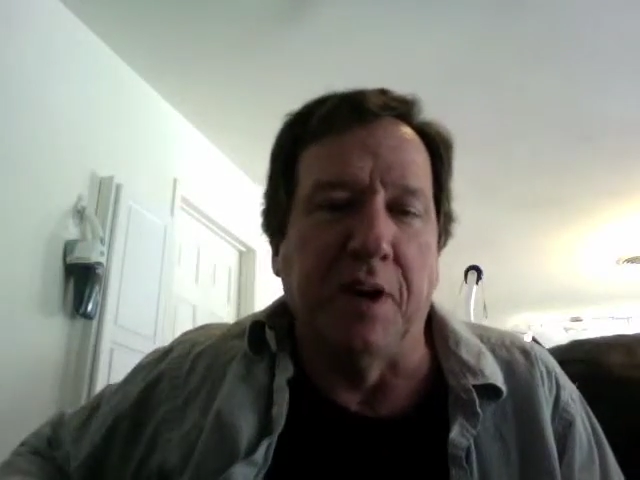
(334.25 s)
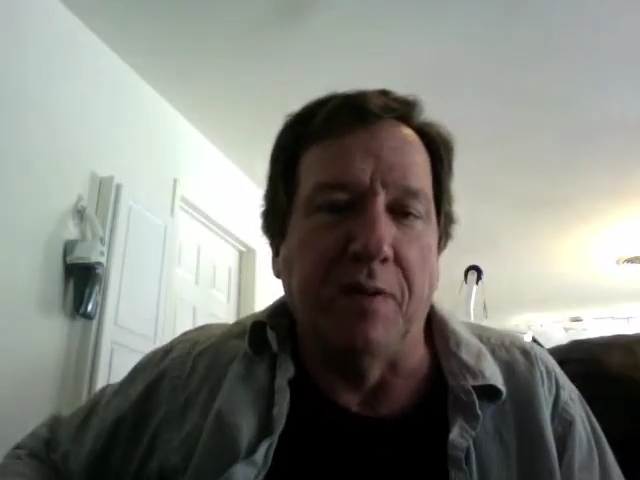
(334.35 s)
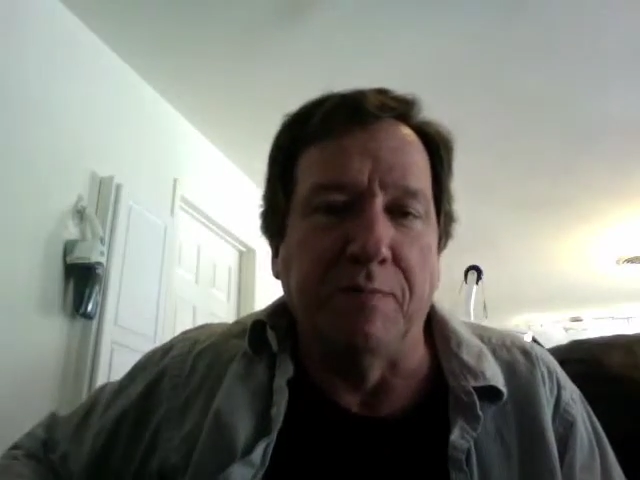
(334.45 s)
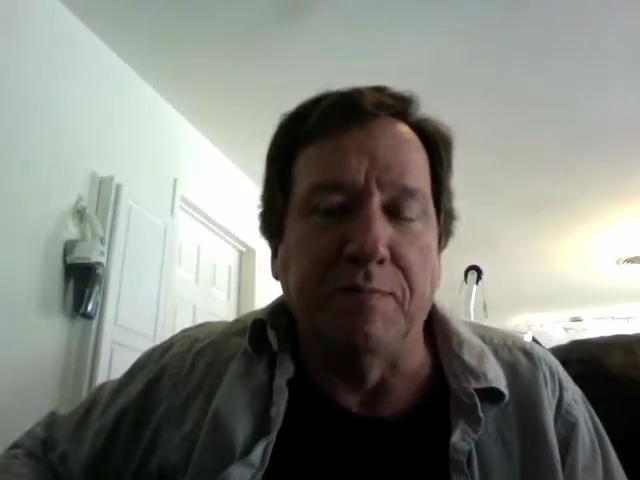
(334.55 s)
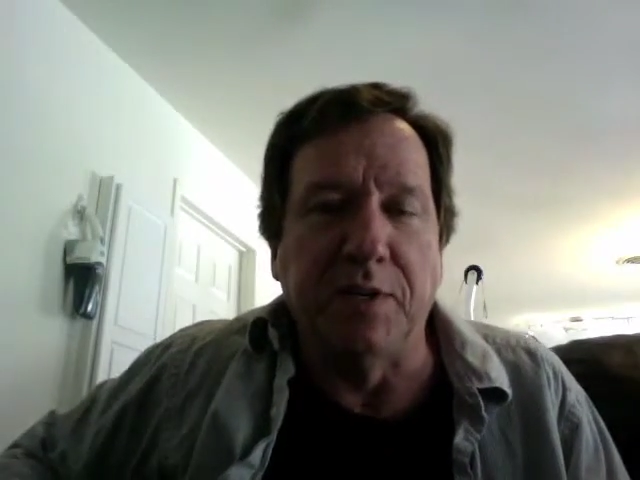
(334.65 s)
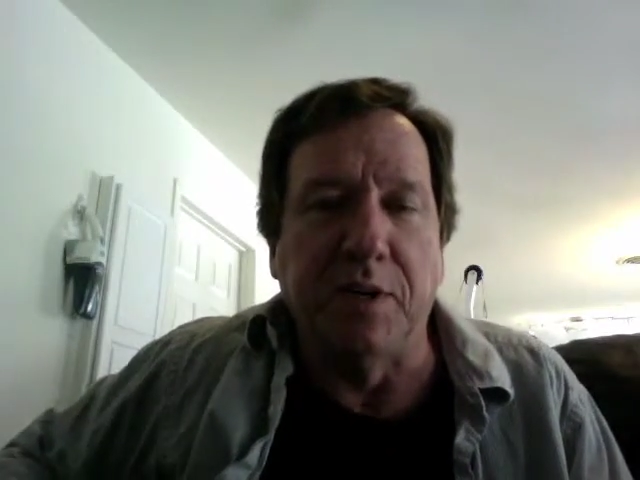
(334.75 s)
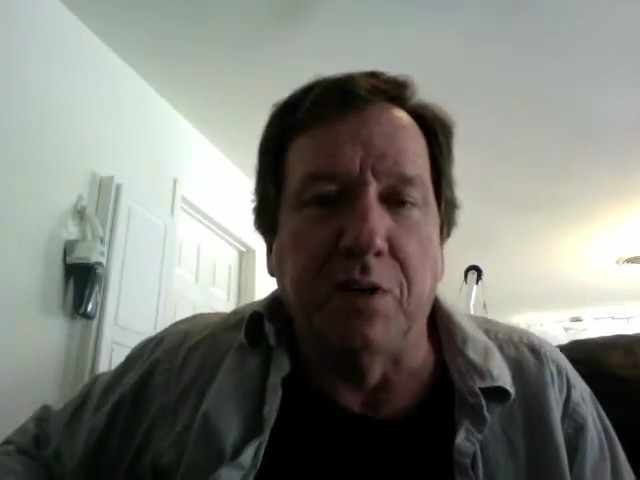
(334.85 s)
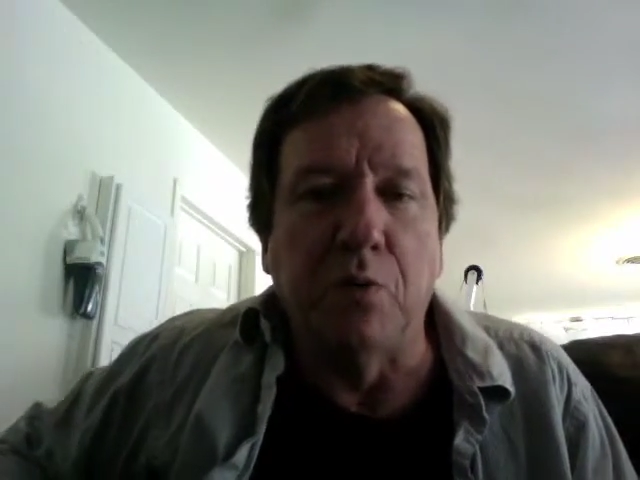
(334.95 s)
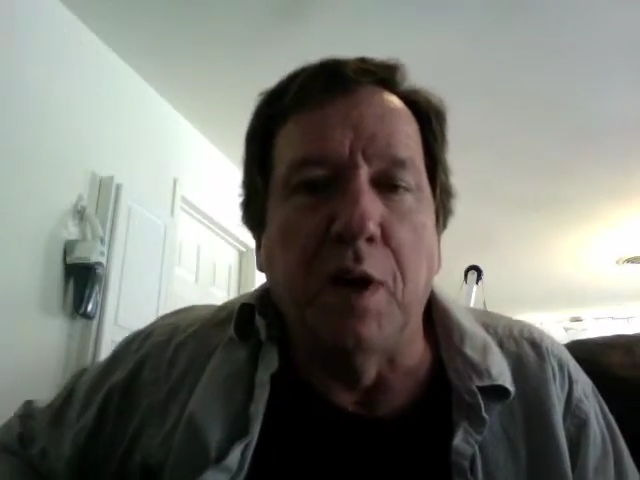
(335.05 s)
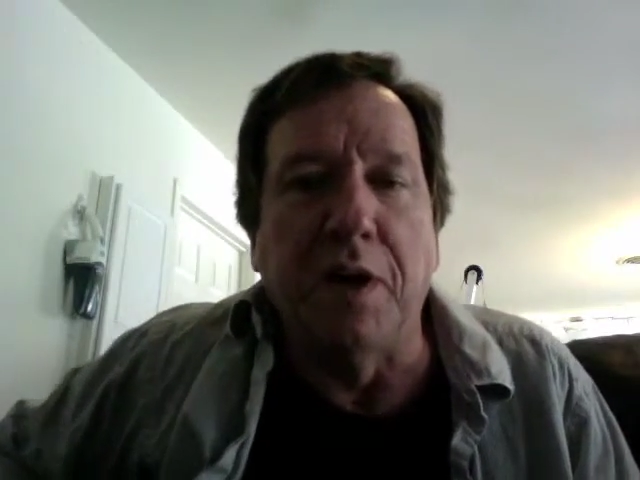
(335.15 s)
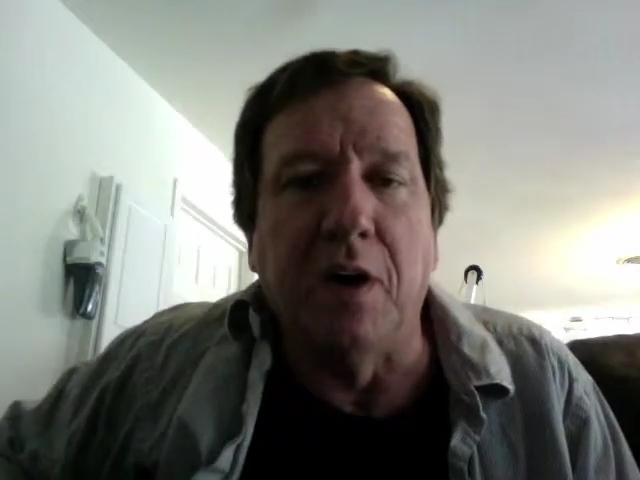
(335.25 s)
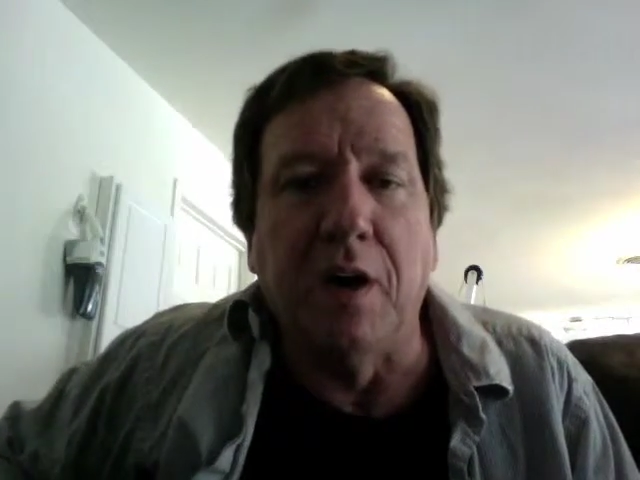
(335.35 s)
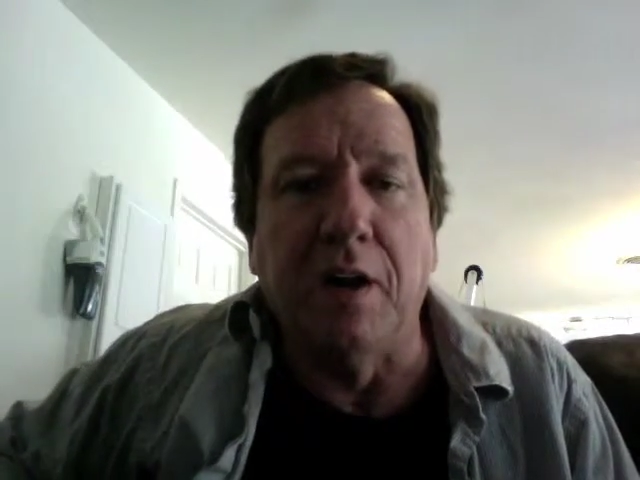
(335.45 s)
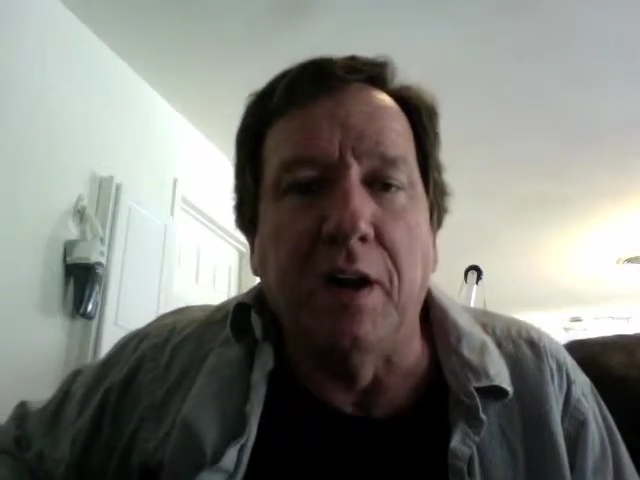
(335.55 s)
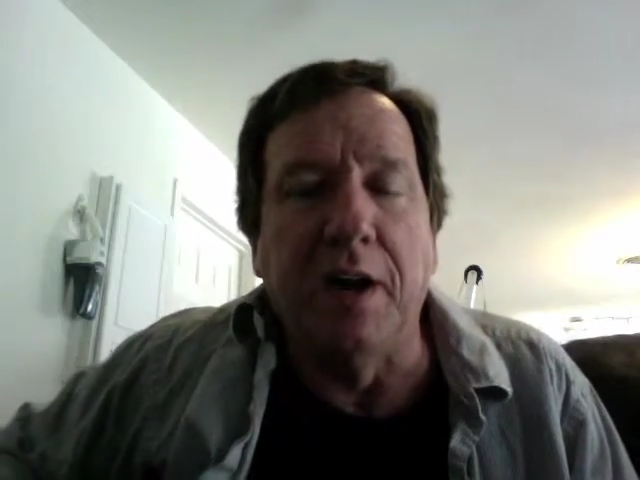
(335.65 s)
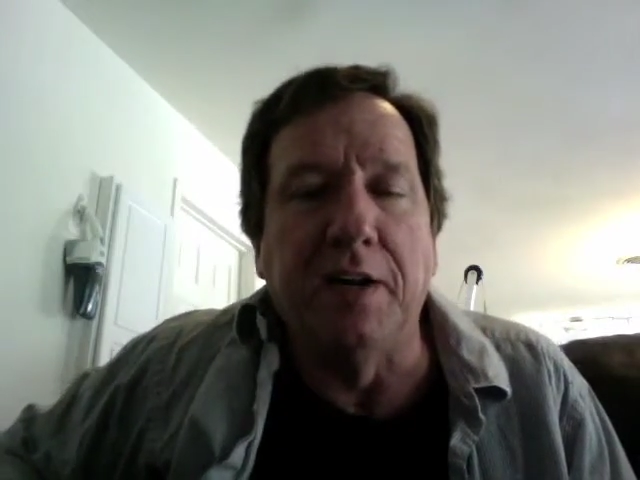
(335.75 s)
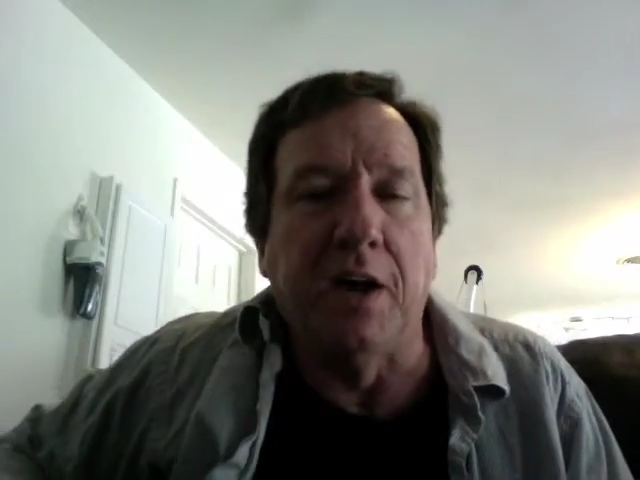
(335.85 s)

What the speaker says: and I'm running on at length.